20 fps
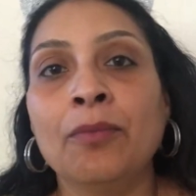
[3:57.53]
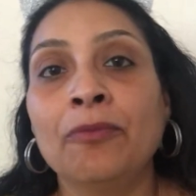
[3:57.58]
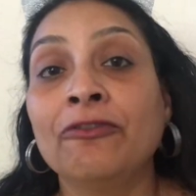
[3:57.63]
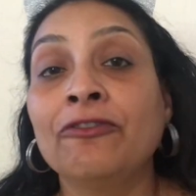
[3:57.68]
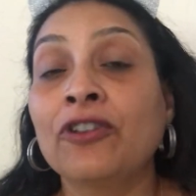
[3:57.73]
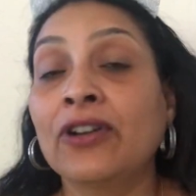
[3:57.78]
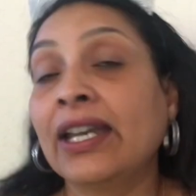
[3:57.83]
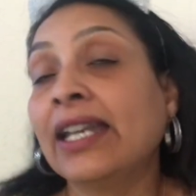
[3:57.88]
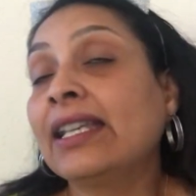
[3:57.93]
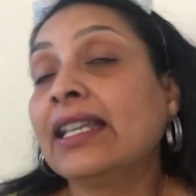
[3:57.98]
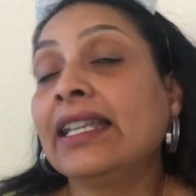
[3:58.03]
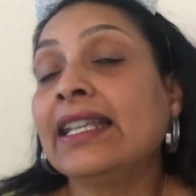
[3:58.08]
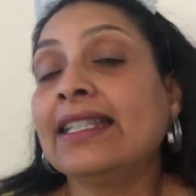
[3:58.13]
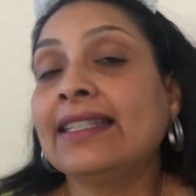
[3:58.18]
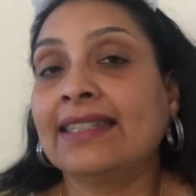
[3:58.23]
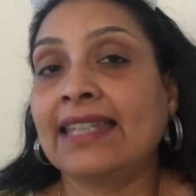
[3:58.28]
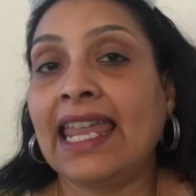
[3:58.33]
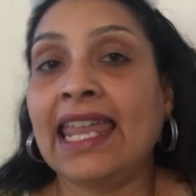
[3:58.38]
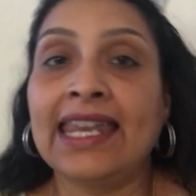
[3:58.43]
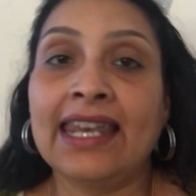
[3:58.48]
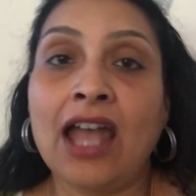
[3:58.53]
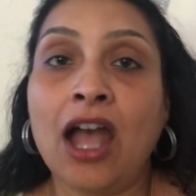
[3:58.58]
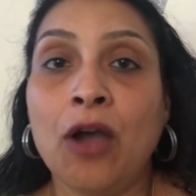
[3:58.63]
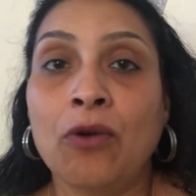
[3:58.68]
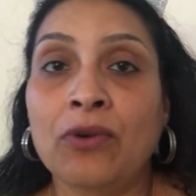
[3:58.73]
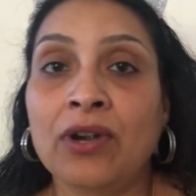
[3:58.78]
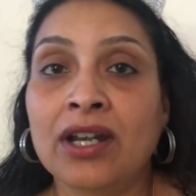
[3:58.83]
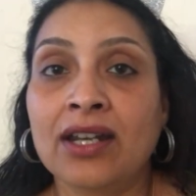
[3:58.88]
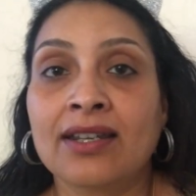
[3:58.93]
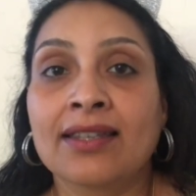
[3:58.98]
for at least 8
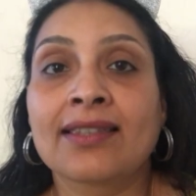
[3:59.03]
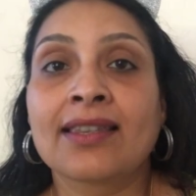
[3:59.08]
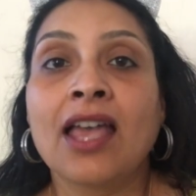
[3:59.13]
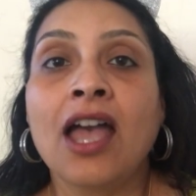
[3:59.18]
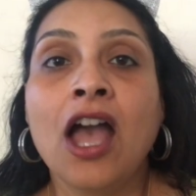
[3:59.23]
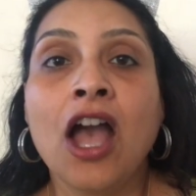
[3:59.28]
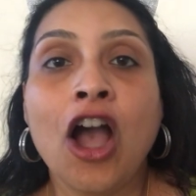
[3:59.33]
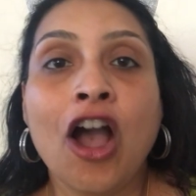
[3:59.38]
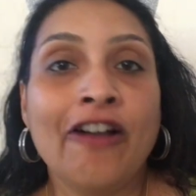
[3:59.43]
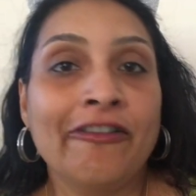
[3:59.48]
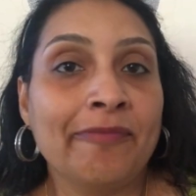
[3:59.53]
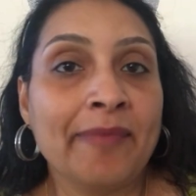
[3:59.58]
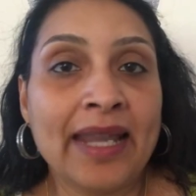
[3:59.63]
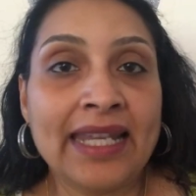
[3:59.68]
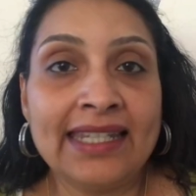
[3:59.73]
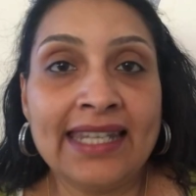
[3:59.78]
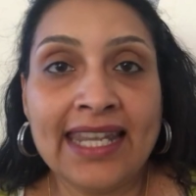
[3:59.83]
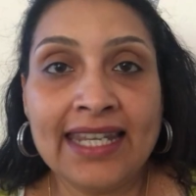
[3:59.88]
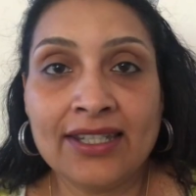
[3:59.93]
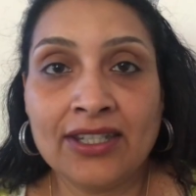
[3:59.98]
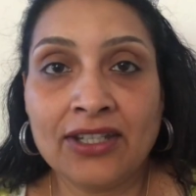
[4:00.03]
hours of my day